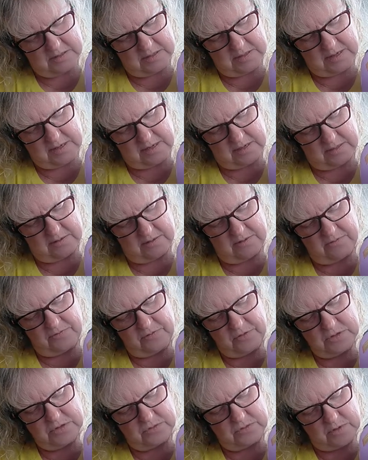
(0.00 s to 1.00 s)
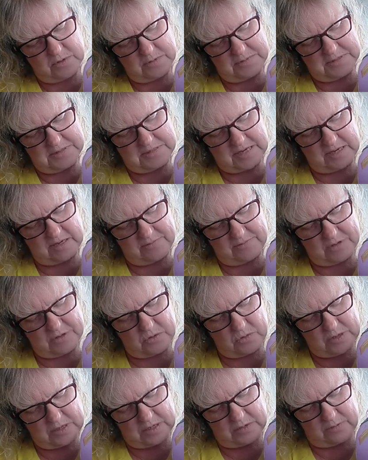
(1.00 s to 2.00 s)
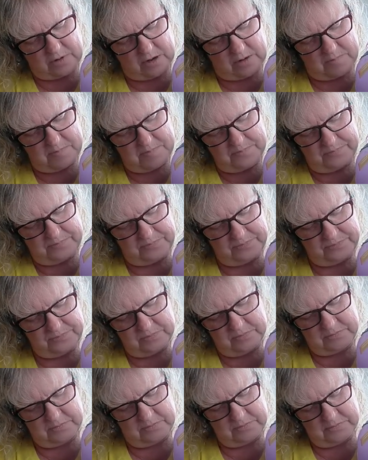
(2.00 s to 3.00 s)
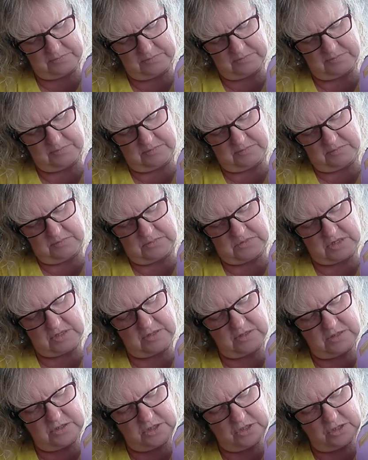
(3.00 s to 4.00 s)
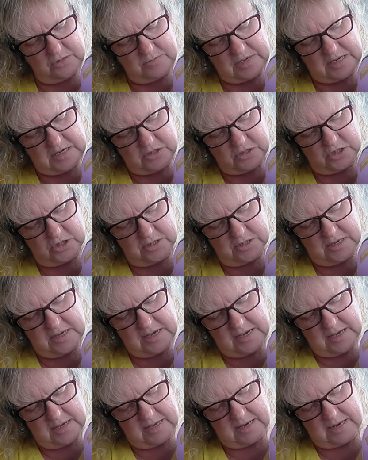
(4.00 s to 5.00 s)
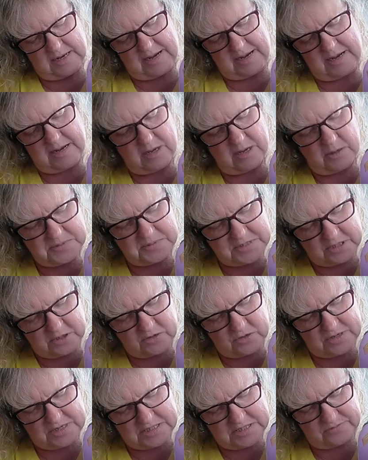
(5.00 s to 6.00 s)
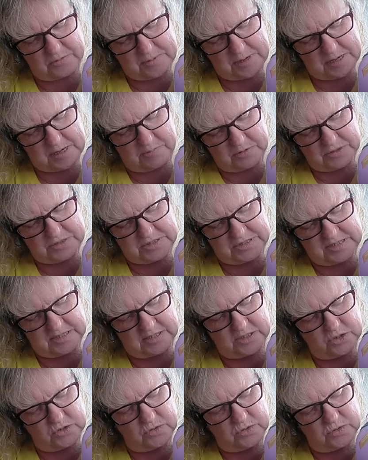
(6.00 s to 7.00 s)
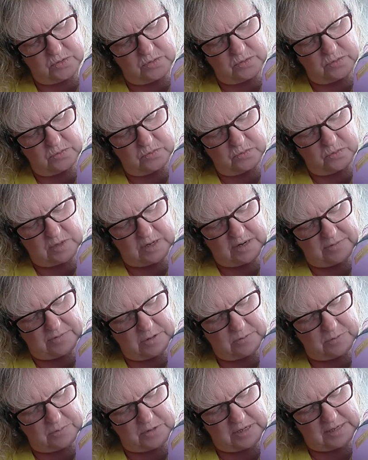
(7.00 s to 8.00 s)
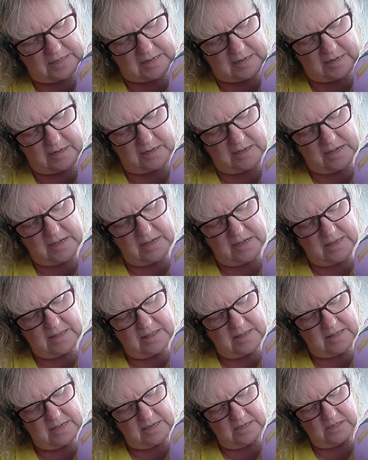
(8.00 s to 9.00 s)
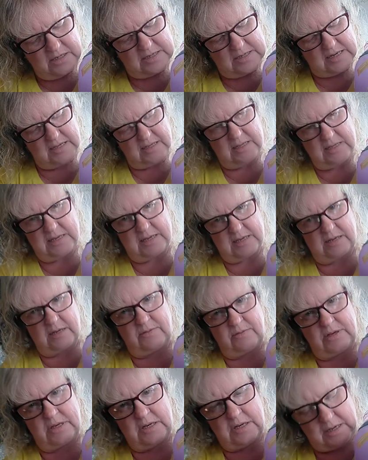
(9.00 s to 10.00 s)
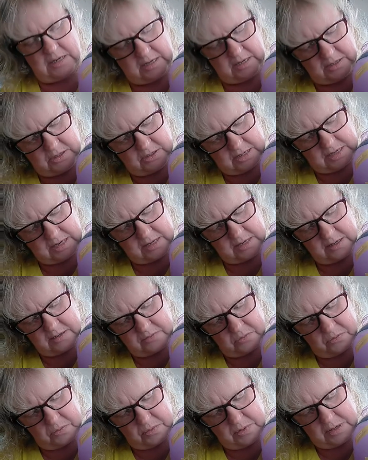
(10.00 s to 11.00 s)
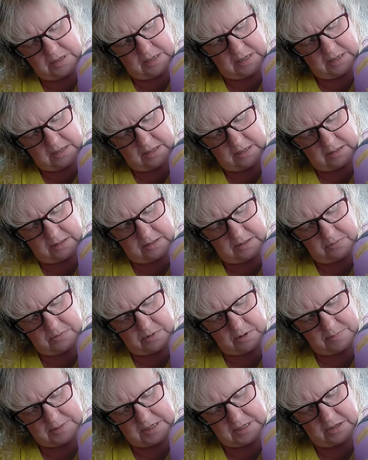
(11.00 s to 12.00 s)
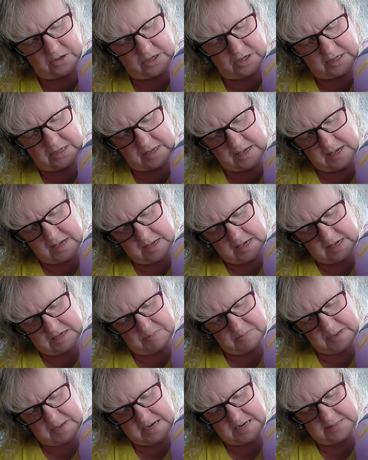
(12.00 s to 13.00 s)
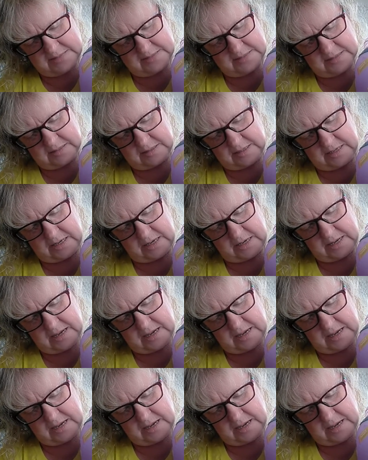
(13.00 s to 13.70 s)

And the first rub is kind of a quick rub. Nothing too major. And it kind of helps the transfer paper stick to whatever you're putting it on. Then you take the end of it and you kind of really rub it in good. And basically,